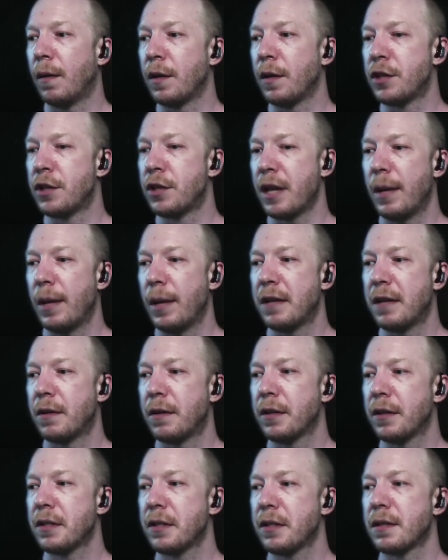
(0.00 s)

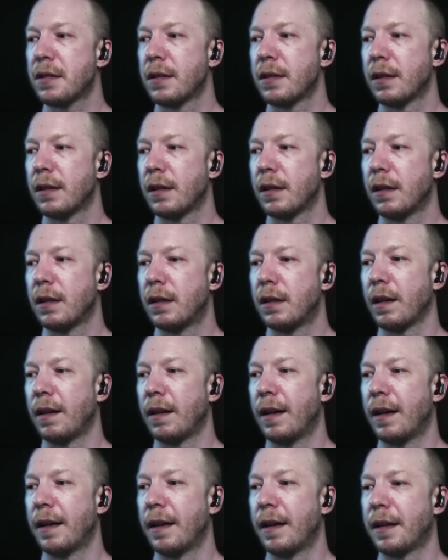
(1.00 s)
generators,
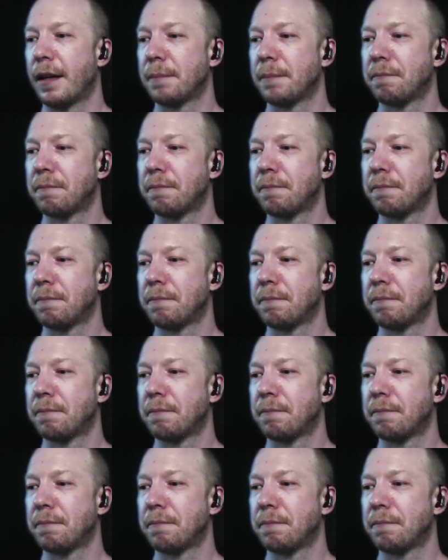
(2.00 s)
like